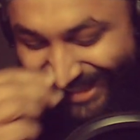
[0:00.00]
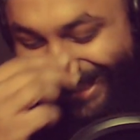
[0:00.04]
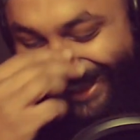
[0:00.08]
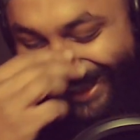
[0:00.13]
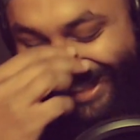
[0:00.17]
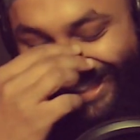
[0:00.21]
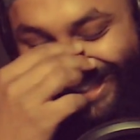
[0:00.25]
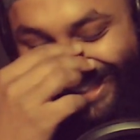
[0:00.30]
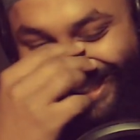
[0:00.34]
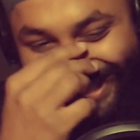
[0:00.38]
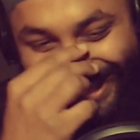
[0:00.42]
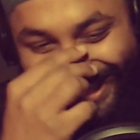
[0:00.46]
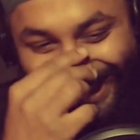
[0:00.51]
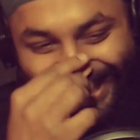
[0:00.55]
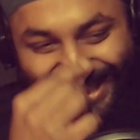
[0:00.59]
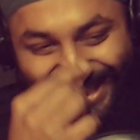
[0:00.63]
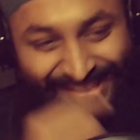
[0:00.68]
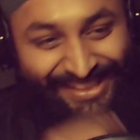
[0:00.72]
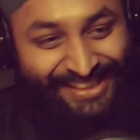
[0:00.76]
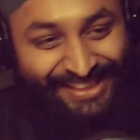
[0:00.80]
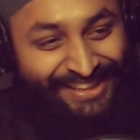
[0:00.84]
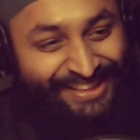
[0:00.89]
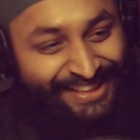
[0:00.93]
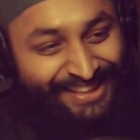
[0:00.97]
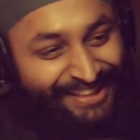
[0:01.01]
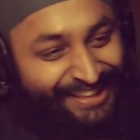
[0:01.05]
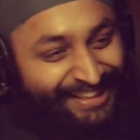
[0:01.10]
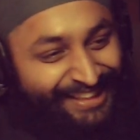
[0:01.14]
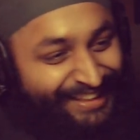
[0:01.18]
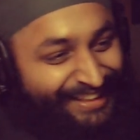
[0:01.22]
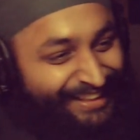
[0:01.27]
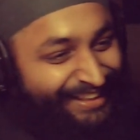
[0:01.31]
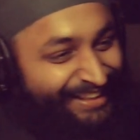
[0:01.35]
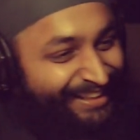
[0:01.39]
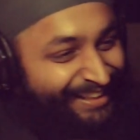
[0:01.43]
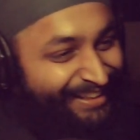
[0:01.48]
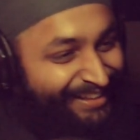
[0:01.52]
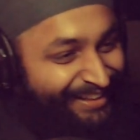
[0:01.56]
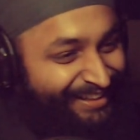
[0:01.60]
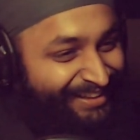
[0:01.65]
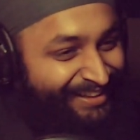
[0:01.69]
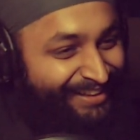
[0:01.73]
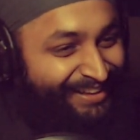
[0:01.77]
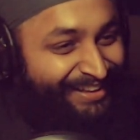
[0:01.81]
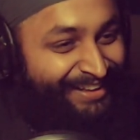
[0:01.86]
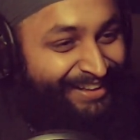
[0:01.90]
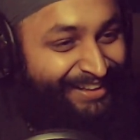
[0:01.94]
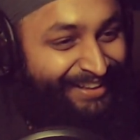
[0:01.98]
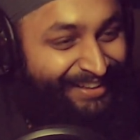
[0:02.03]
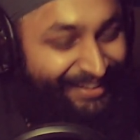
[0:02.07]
like, key